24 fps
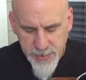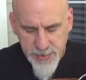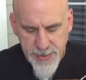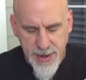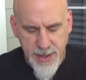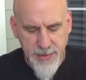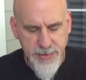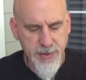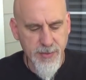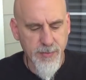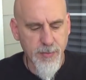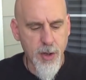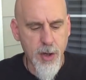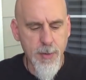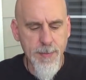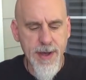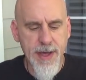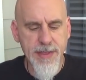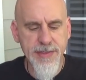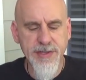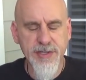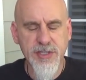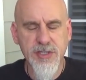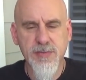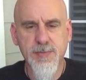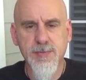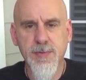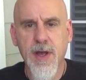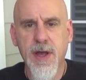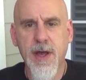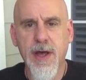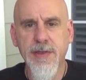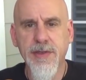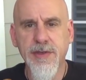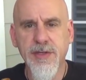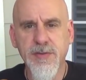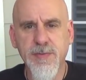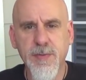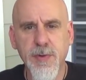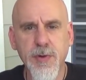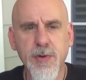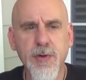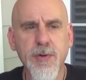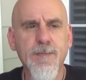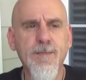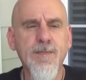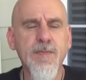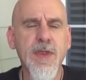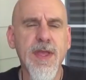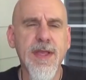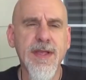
Now the aroma on this on the spoon